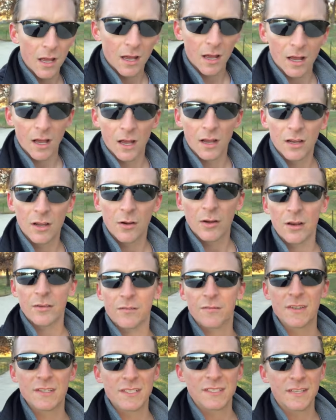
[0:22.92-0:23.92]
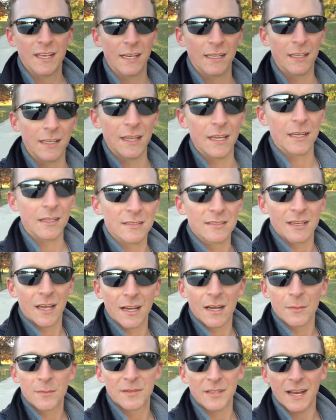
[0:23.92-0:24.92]
uh, go ahead and visit that link,
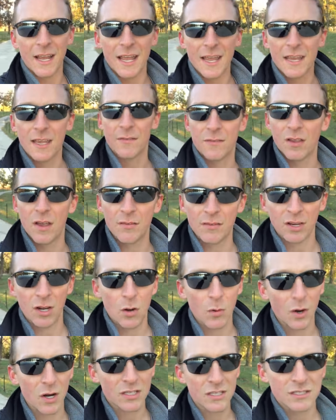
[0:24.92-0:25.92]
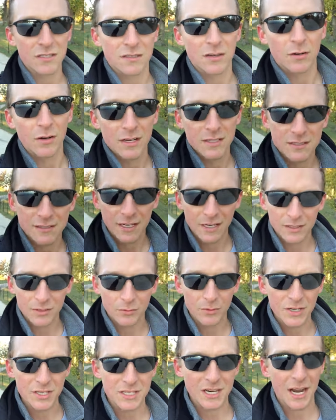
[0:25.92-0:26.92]
sign up today. If you have any questions, don't hesitate
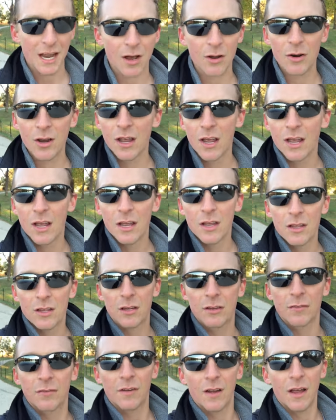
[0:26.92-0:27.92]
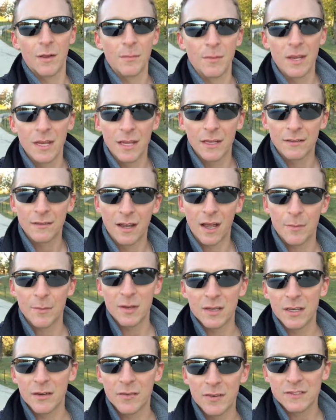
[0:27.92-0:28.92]
to reach out. You can find me at
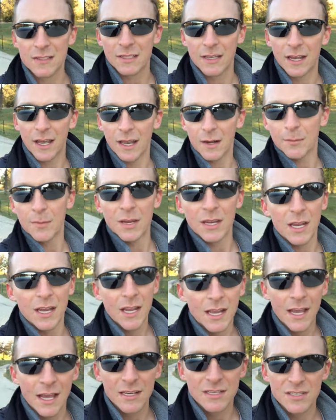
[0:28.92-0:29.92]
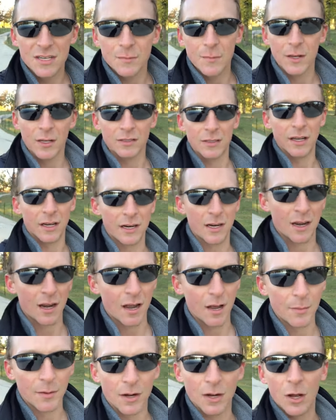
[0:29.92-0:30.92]
Diamond Defense Academy at
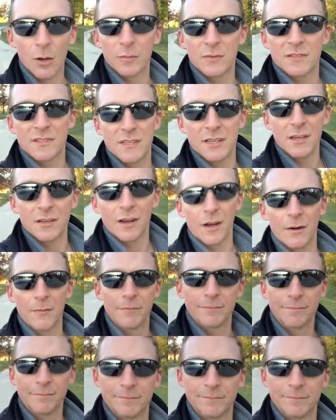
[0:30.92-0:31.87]
gmail.com and I hope to see you there.